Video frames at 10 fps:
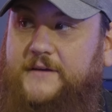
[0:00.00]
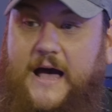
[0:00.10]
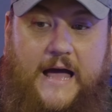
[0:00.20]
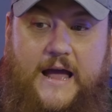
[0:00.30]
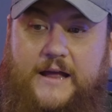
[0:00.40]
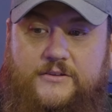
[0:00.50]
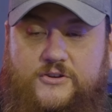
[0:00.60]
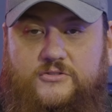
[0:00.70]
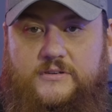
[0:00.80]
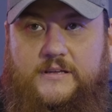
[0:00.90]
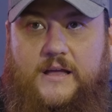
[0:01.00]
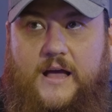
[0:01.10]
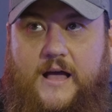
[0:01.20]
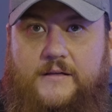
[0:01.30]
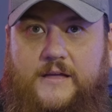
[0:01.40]
I usually,
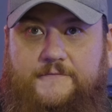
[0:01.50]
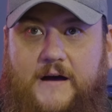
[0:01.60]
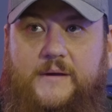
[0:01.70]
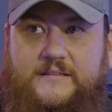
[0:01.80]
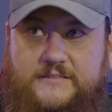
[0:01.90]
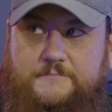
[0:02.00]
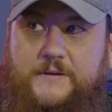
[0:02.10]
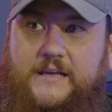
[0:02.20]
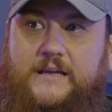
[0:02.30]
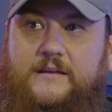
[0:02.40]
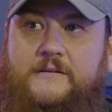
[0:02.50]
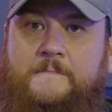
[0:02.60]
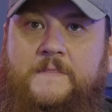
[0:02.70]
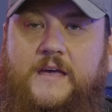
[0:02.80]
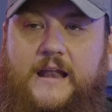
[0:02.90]
if I'm at speed
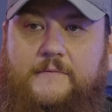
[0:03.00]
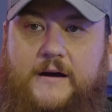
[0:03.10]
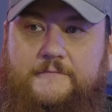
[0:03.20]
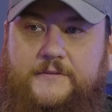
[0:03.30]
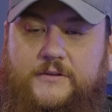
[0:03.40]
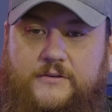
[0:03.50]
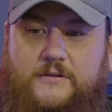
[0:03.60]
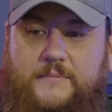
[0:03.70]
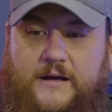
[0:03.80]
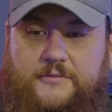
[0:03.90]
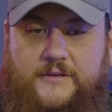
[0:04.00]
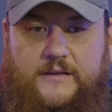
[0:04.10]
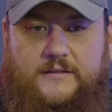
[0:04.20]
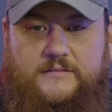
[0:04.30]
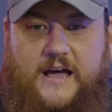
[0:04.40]
and I'm feeling good about things,